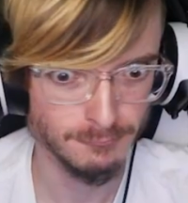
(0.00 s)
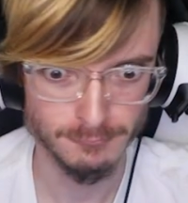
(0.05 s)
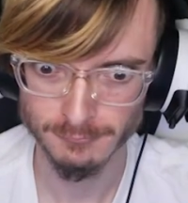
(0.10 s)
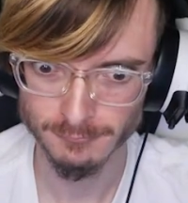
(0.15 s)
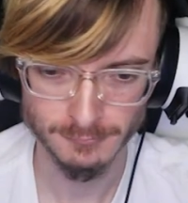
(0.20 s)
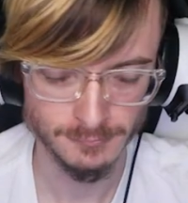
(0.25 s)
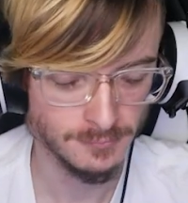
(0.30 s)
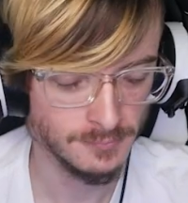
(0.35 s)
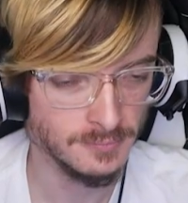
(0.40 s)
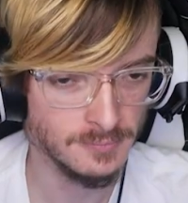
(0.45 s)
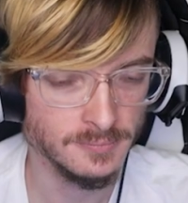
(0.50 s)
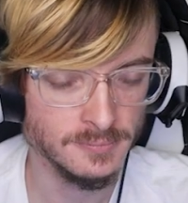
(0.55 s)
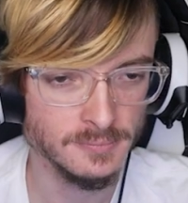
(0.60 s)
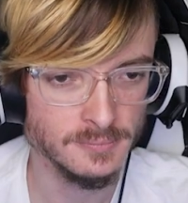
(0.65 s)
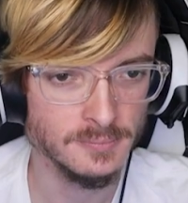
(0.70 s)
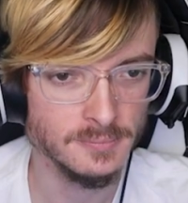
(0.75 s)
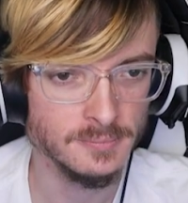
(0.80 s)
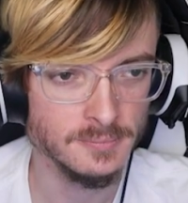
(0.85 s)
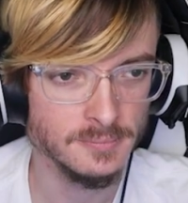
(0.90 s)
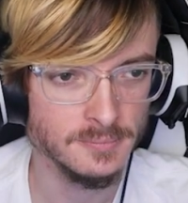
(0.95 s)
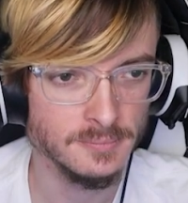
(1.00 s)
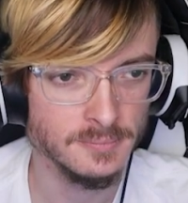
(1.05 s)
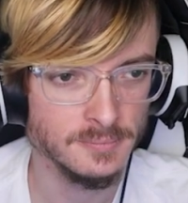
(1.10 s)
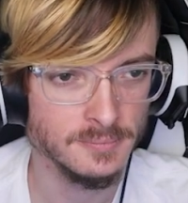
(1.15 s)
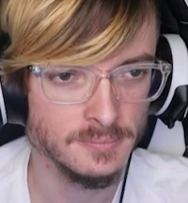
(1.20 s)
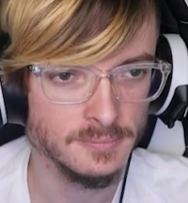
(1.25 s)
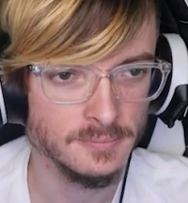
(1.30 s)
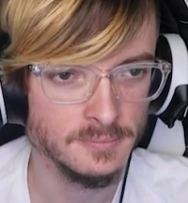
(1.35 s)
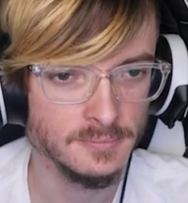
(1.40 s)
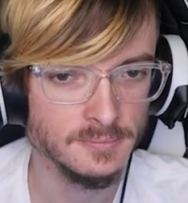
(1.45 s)
Life on these planets
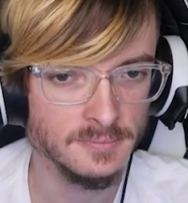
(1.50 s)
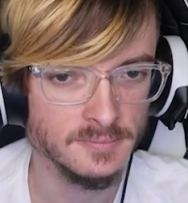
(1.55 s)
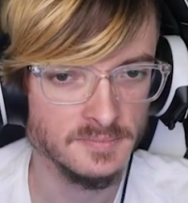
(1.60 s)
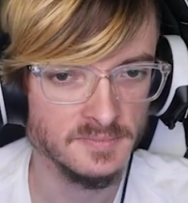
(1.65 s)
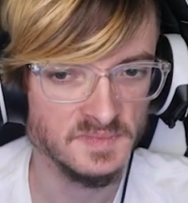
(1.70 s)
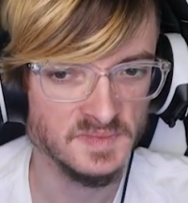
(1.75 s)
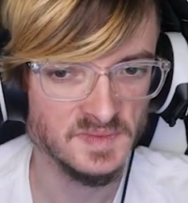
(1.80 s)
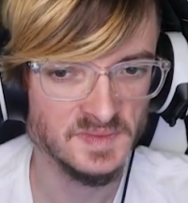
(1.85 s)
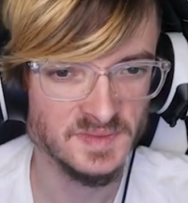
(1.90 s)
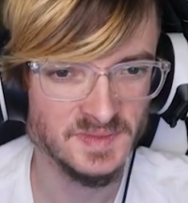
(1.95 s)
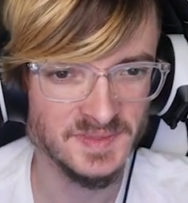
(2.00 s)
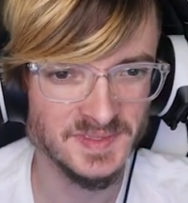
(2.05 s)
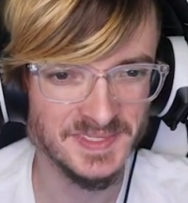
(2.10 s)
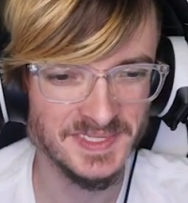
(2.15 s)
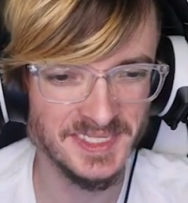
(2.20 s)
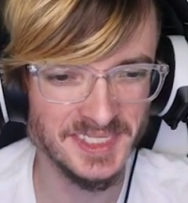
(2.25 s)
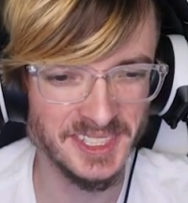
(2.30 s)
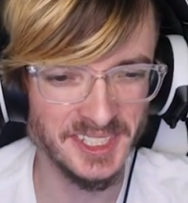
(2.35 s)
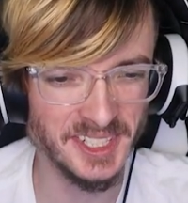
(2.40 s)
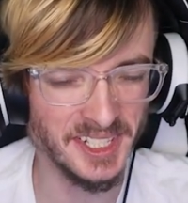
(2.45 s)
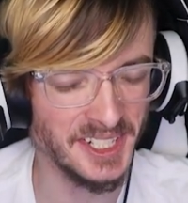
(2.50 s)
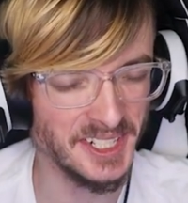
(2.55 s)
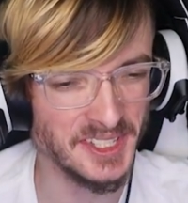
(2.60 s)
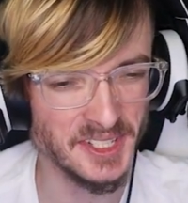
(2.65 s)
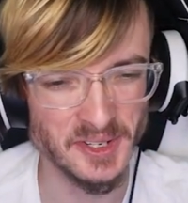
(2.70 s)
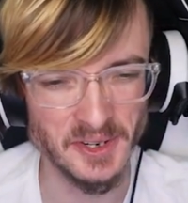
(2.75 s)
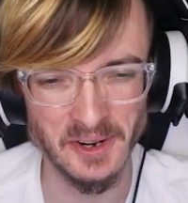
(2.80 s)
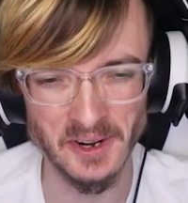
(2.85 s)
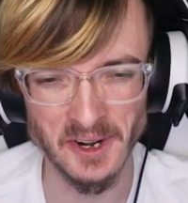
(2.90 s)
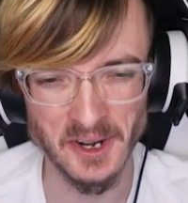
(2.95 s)
has an incredibly long God,
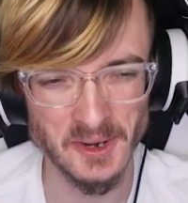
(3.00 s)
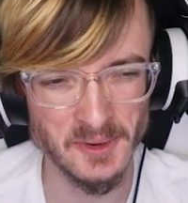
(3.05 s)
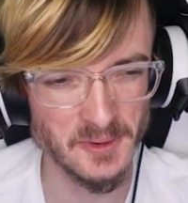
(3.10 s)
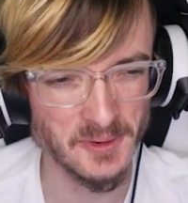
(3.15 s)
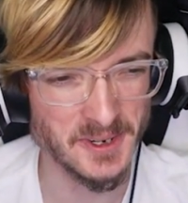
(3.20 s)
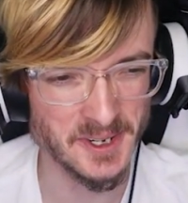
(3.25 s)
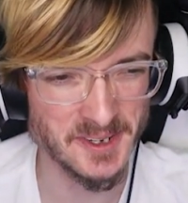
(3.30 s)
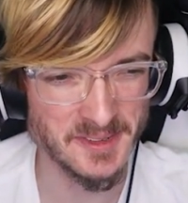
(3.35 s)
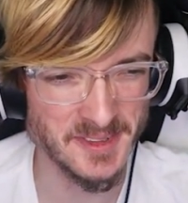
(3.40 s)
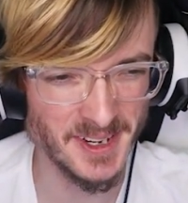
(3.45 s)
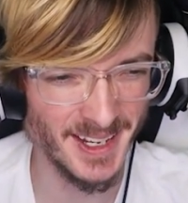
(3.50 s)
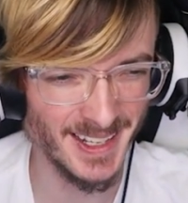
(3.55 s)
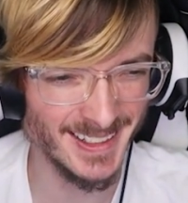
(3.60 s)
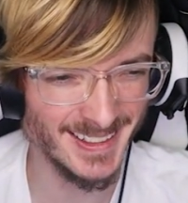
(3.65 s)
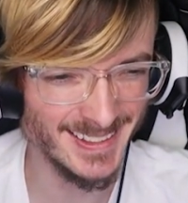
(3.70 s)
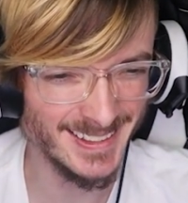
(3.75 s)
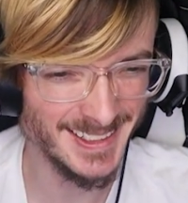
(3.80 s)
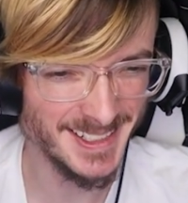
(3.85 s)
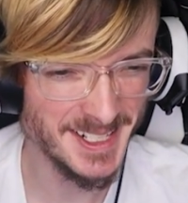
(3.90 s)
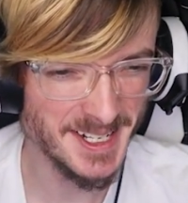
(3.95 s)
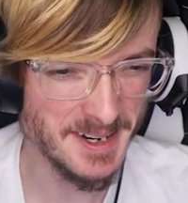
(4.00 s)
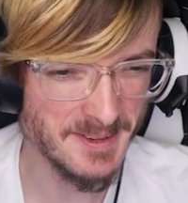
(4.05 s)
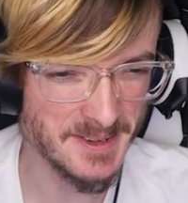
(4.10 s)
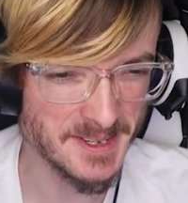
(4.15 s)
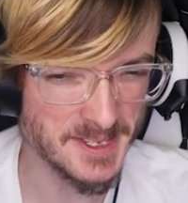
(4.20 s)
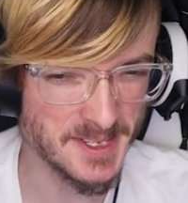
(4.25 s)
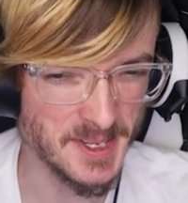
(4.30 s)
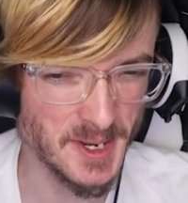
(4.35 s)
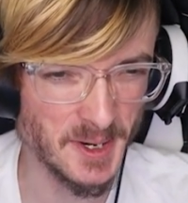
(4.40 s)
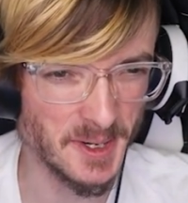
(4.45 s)
time window artwork, to appear, man. I'm and
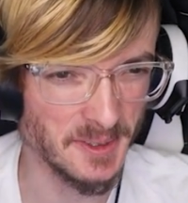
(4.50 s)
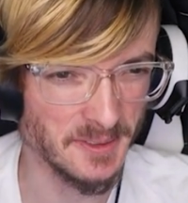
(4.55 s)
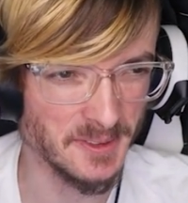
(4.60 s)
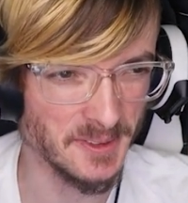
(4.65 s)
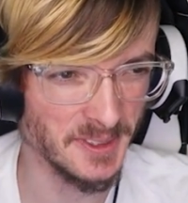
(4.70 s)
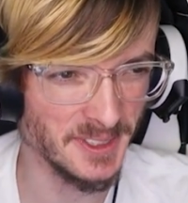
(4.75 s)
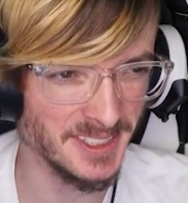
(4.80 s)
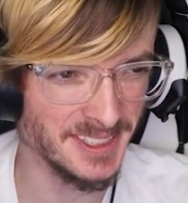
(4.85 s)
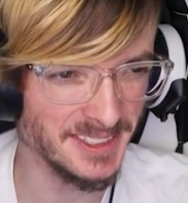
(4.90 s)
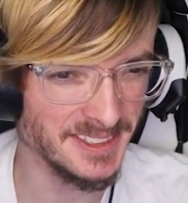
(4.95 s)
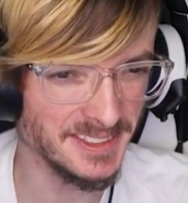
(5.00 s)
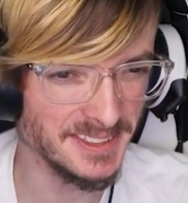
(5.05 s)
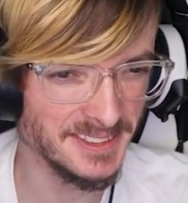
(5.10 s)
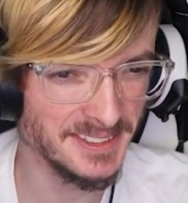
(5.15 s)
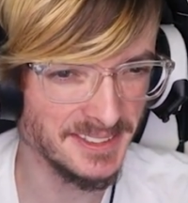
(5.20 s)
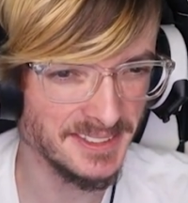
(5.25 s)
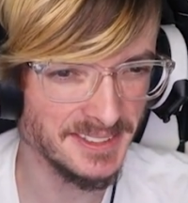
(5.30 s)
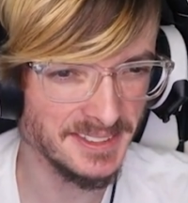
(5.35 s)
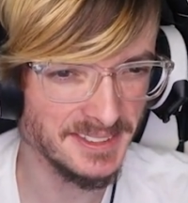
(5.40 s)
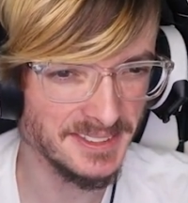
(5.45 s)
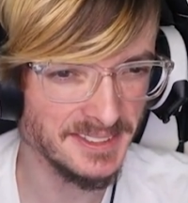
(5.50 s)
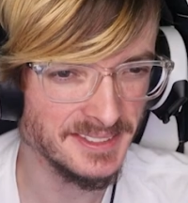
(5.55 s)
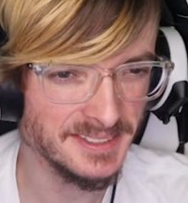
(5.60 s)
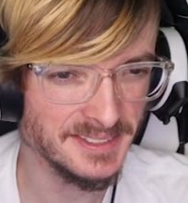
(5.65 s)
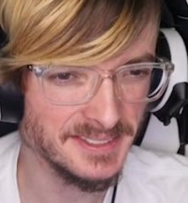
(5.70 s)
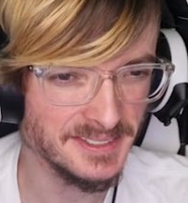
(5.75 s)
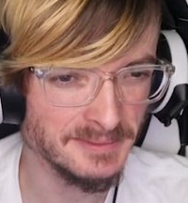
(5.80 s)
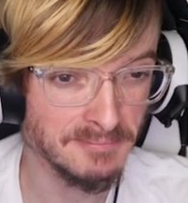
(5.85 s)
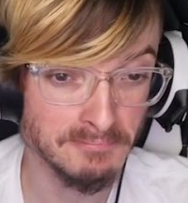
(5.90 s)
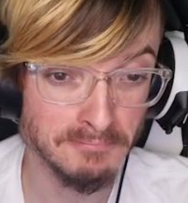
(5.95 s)
a sucker for it. the hard steps